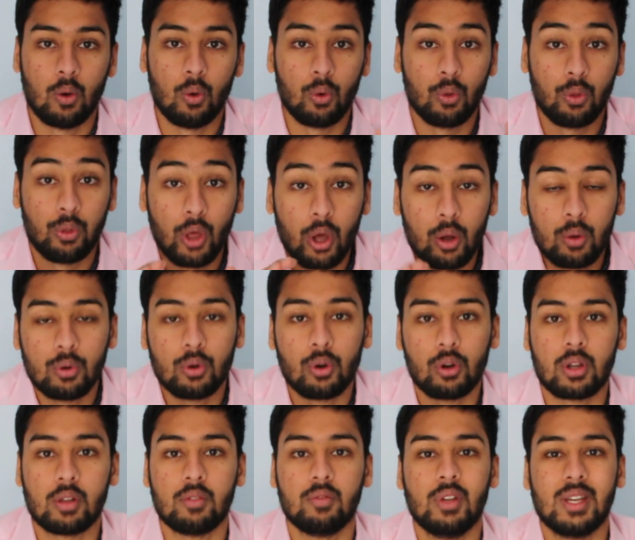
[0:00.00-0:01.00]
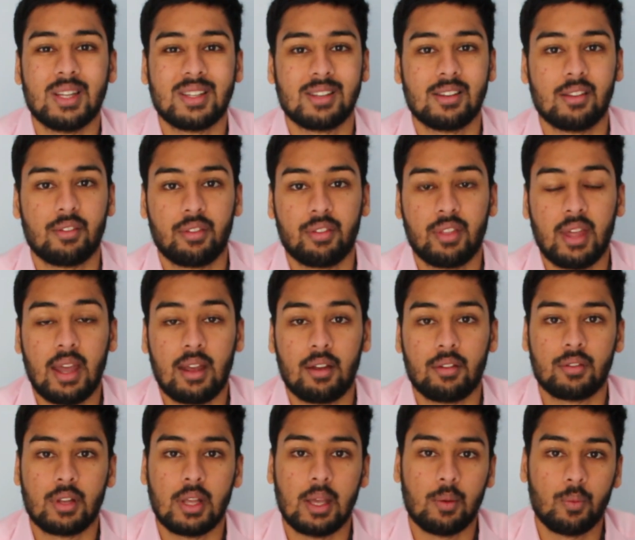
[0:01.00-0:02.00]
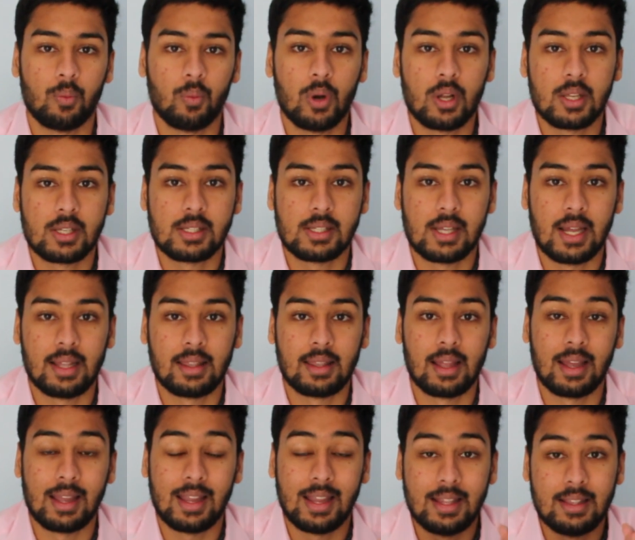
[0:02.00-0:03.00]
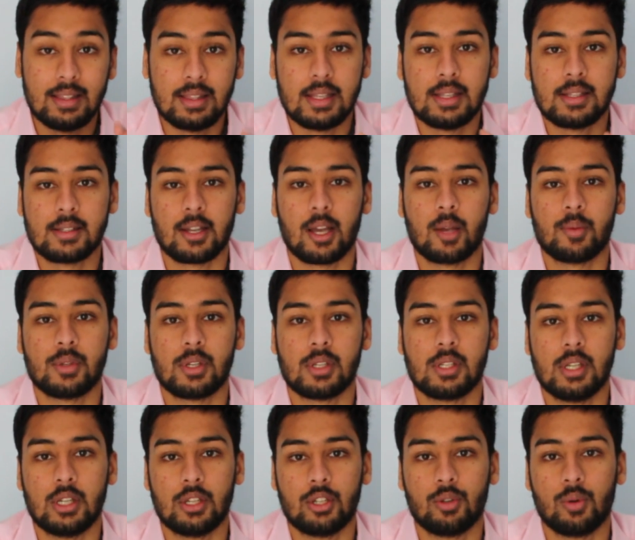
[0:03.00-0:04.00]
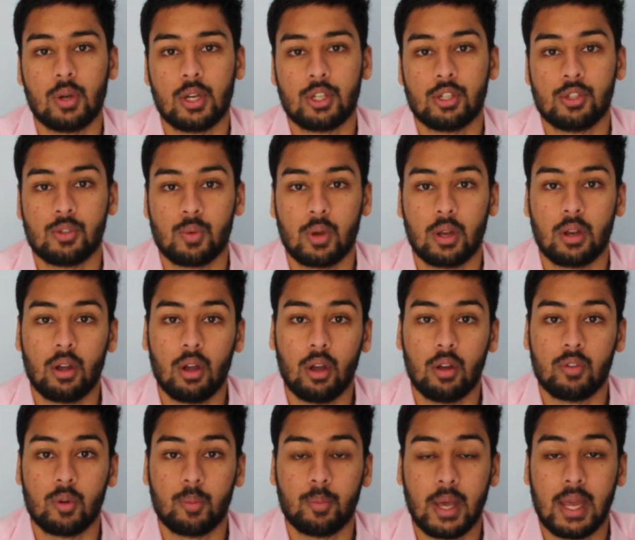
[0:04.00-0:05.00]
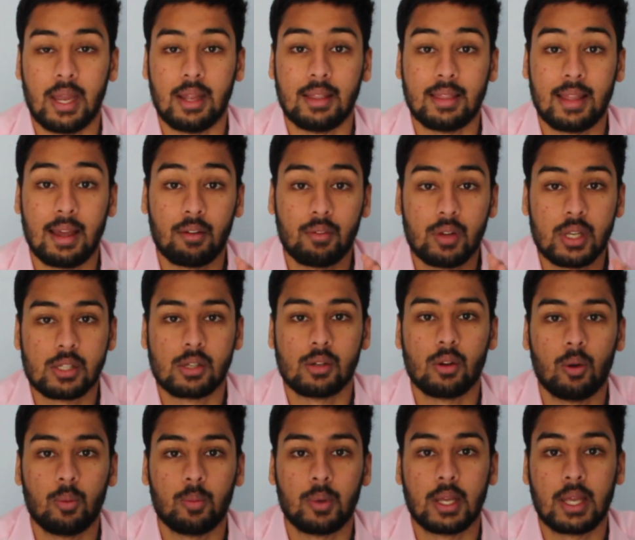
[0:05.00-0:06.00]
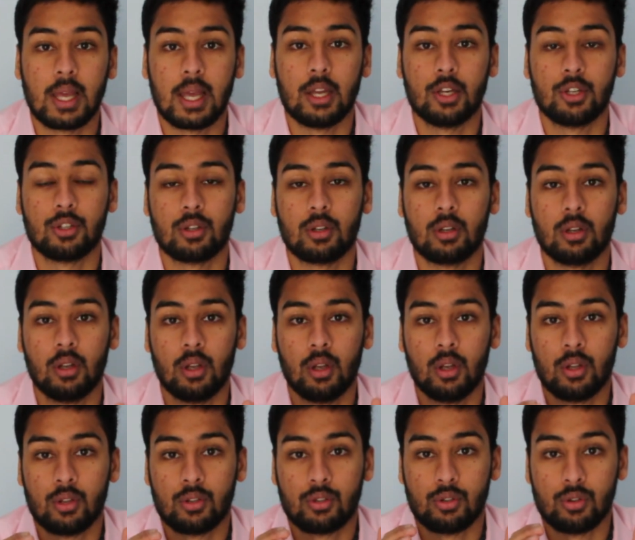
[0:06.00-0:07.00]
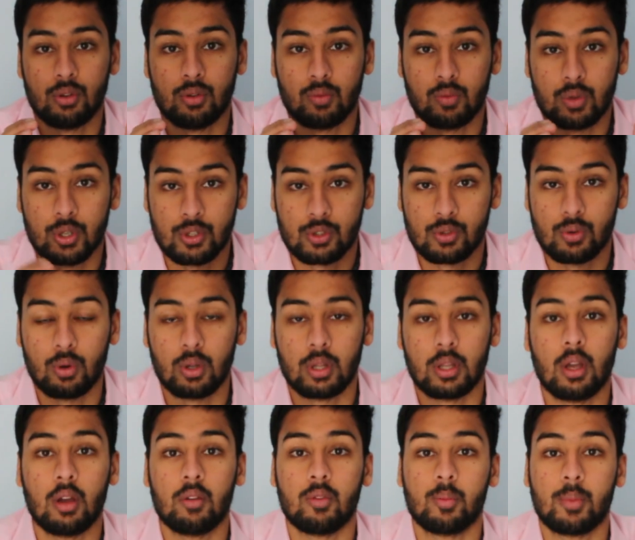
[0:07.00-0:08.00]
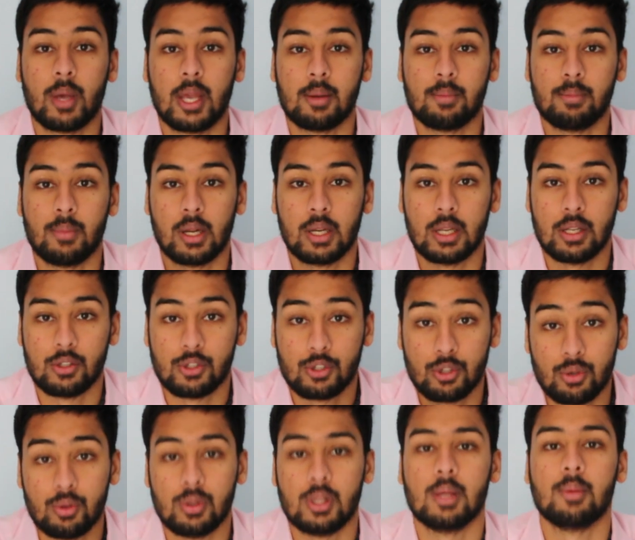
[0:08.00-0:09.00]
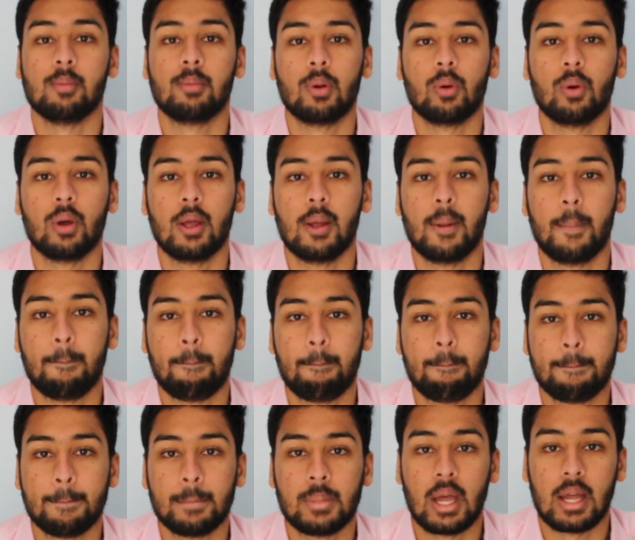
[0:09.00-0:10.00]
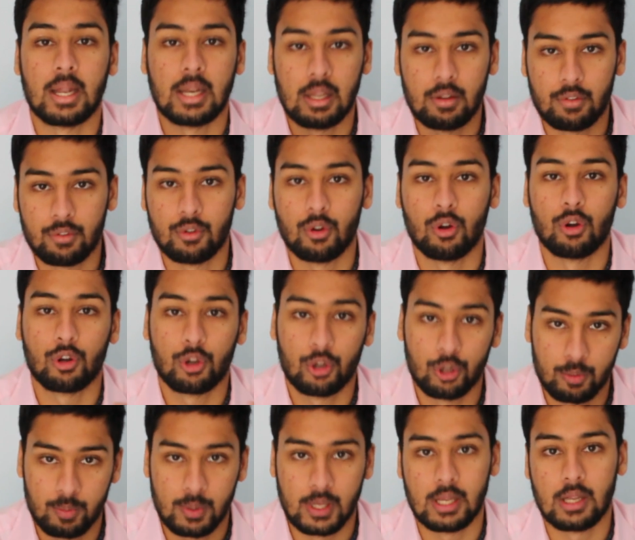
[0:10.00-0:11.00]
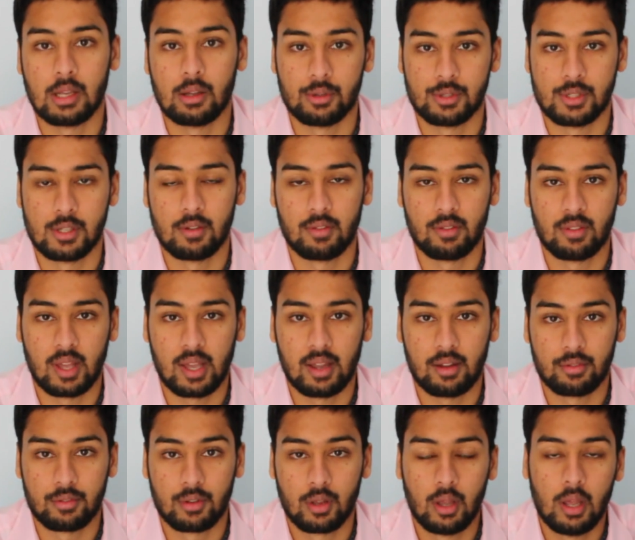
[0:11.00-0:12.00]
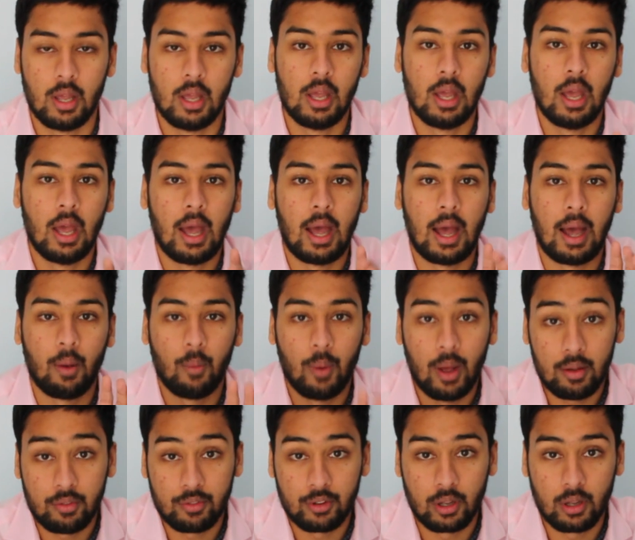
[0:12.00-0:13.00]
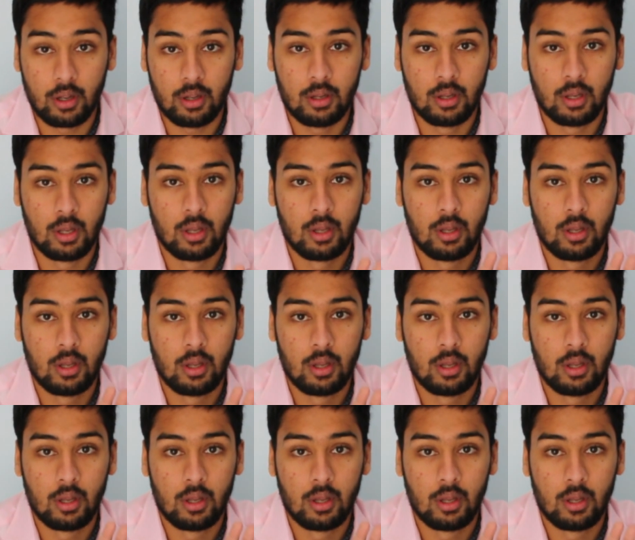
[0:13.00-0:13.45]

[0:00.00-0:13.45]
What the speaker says: Although not convicted of theft, it was said that in these types of situations where you're overpaid, there is an obligation to restore the overpaid money to the employer, and if not, could be guilty of theft. However,